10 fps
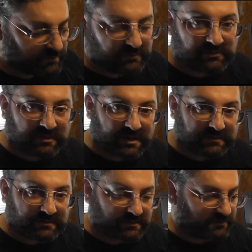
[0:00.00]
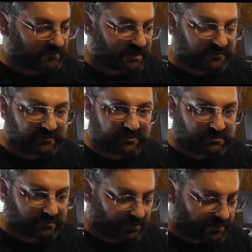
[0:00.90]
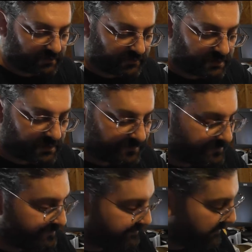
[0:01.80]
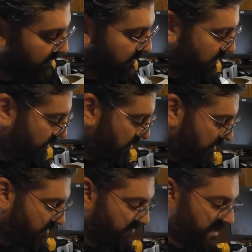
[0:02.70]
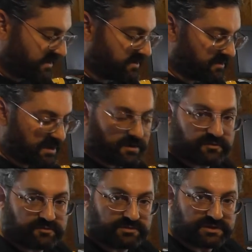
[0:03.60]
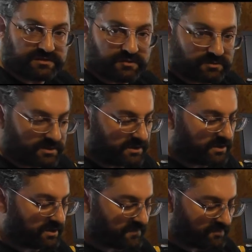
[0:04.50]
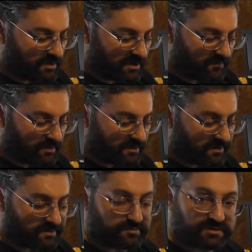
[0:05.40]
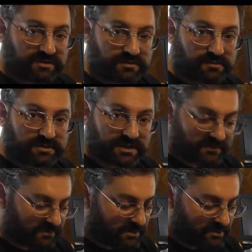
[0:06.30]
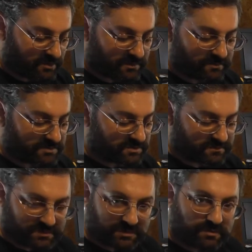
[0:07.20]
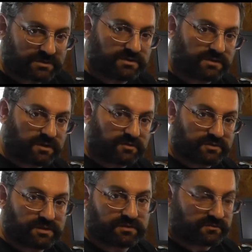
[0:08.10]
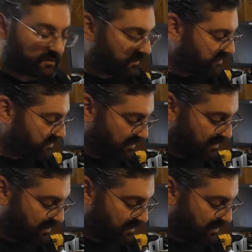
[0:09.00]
slide the cylinder right off the gun. That can allow allow some detail cleaning. If you have one and it's particularly nasty, you can just soak the entire thing in solvent.